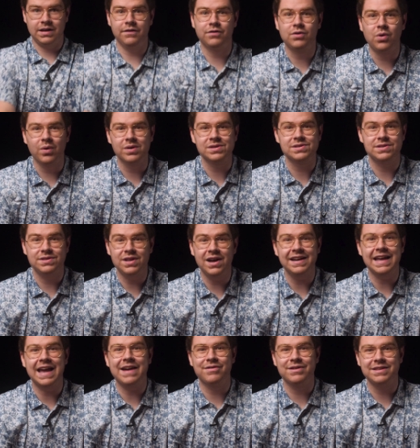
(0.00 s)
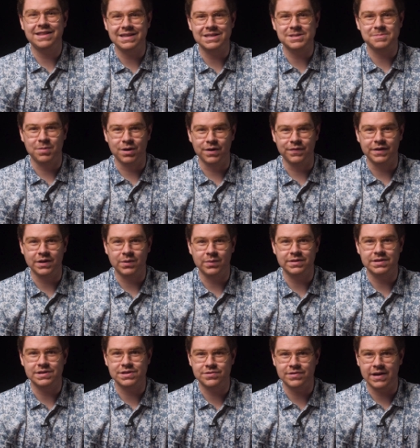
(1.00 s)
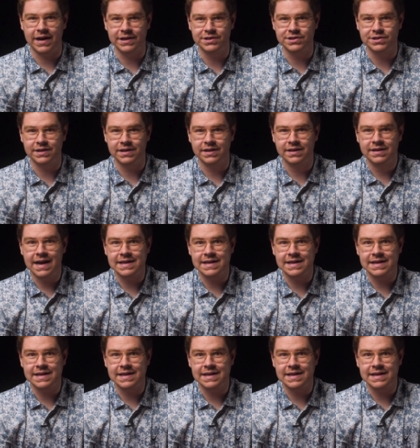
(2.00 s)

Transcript: Of course, not everything is perfect with this strategy,